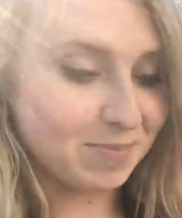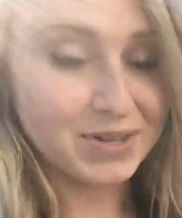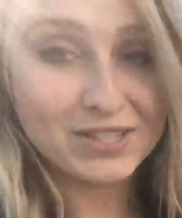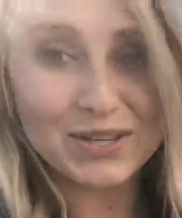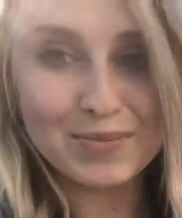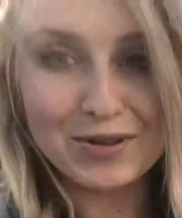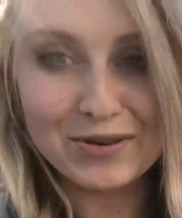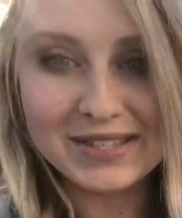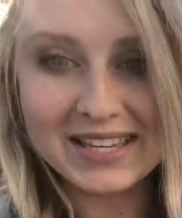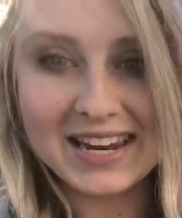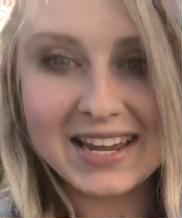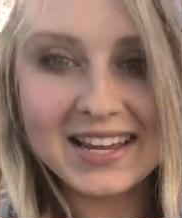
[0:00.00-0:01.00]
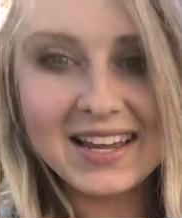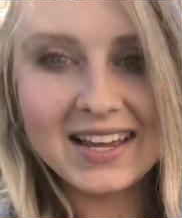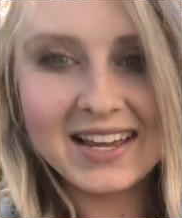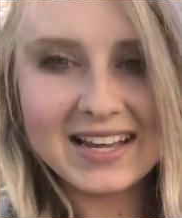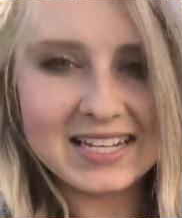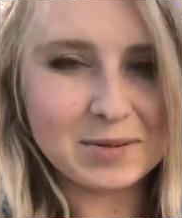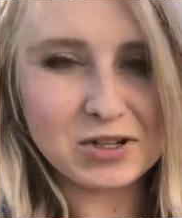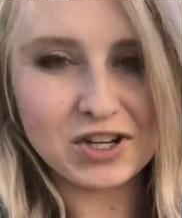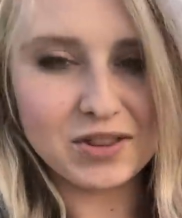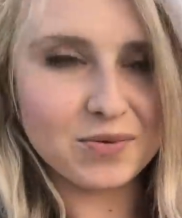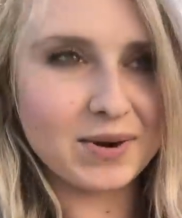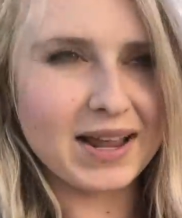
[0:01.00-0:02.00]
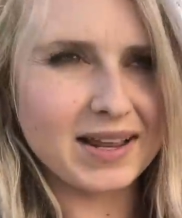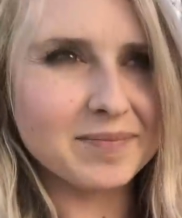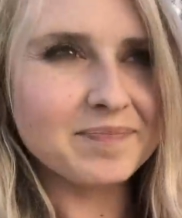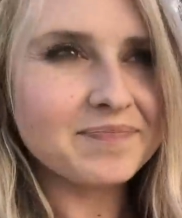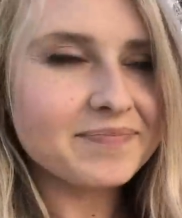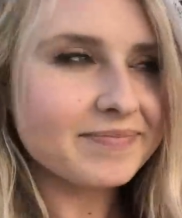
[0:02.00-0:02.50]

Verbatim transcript: I put some use in it, especially in the rain.